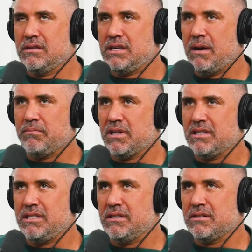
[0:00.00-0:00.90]
ten
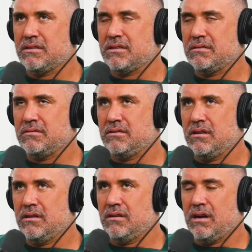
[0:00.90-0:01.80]
plus years,
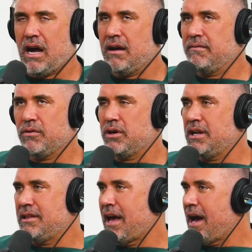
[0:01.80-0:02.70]
I
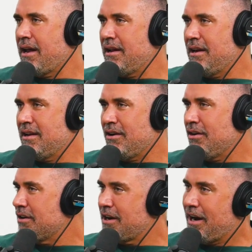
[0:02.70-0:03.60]
avoided that at
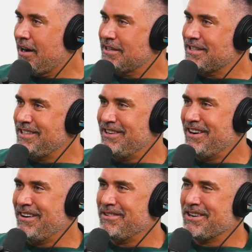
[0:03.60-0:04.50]
all costs. You know,
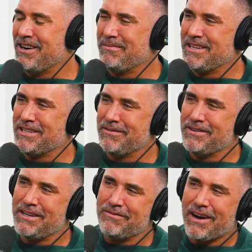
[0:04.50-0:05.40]
I would call myself
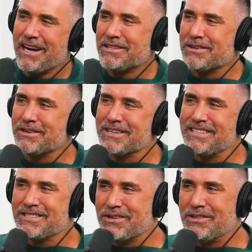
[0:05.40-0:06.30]
an advisor or
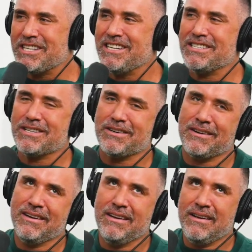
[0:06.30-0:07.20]
consultant, or
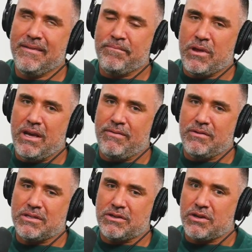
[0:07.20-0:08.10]
if it
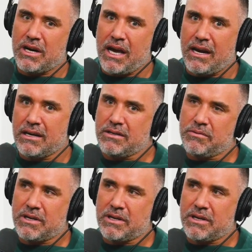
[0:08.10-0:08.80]
was a drug addict, a